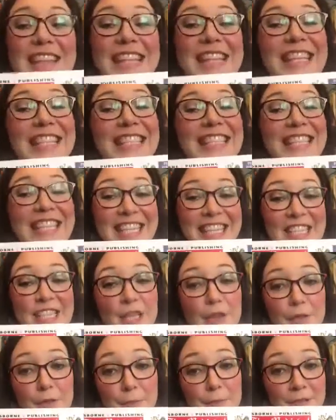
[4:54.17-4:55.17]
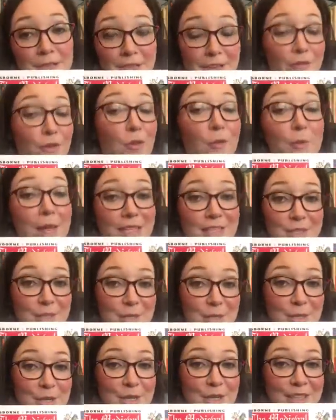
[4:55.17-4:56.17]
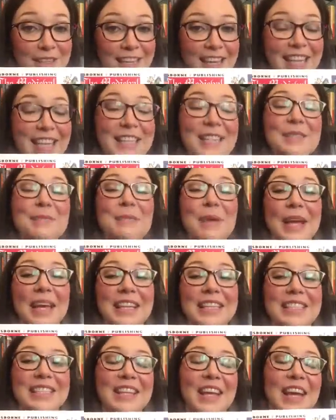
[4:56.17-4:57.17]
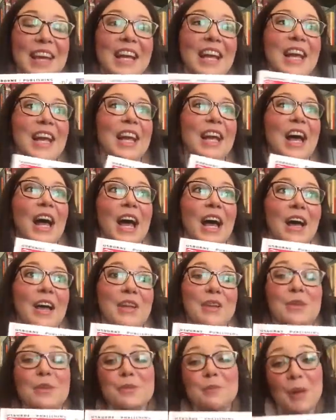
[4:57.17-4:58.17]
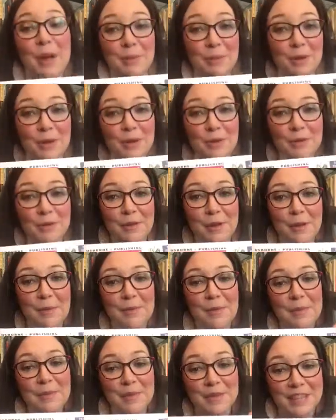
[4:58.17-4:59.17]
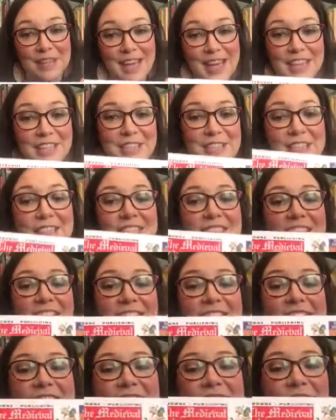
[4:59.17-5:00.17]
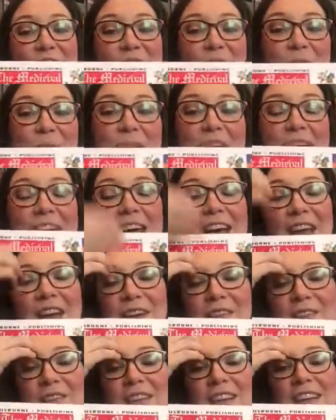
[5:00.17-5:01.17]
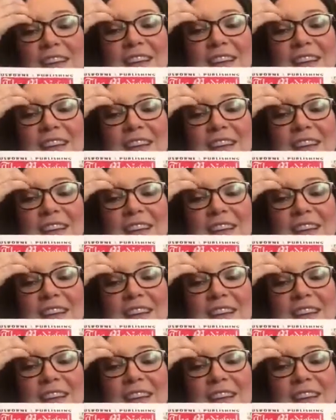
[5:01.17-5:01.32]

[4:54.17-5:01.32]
this is the Medieval Messenger. It is based like a newspaper from the Middle Ages, and so you have